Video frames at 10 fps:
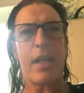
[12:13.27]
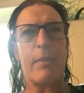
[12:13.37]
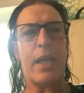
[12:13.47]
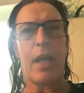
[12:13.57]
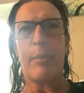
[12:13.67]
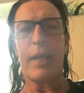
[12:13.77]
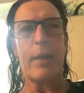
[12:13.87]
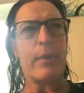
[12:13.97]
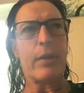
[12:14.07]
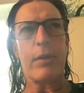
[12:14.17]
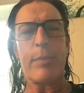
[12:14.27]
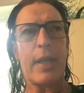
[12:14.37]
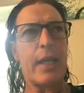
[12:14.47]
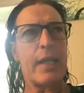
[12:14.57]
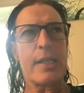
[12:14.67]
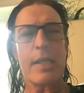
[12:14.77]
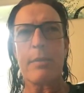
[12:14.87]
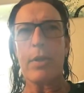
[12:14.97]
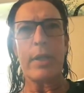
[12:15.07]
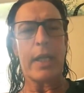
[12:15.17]
I mean, I played with a group of ladies this
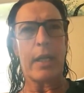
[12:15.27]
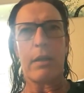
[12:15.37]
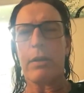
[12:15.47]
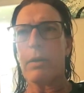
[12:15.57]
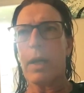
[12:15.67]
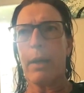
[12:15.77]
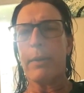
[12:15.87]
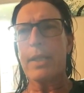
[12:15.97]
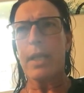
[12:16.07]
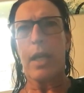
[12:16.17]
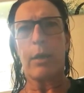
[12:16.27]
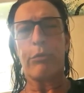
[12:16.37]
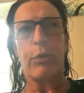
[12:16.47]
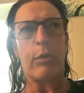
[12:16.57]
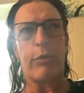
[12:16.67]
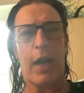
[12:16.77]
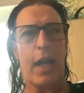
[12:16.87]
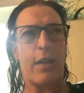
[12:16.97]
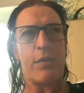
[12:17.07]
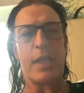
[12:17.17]
morning who I would say are
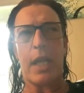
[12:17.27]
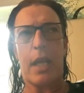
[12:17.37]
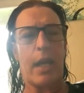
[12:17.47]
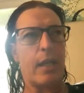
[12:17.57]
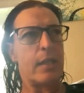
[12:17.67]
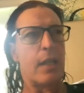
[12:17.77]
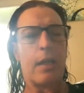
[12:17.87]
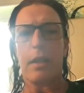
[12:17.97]
4-5s, and